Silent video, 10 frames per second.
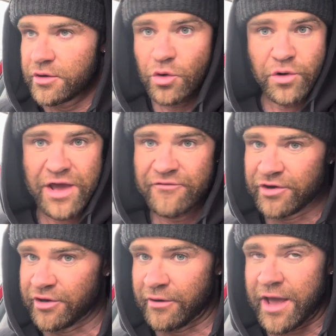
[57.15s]
Don't ever
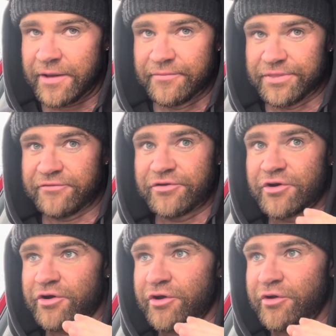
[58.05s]
do it. If
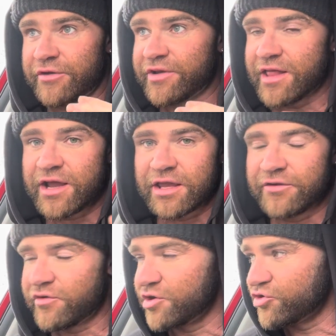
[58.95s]
you're
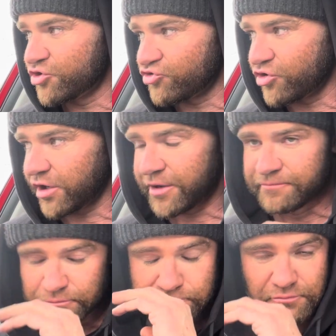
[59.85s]
into your
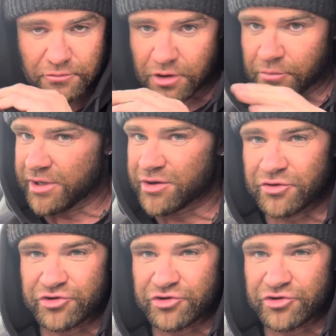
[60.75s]
trucking, or be an owner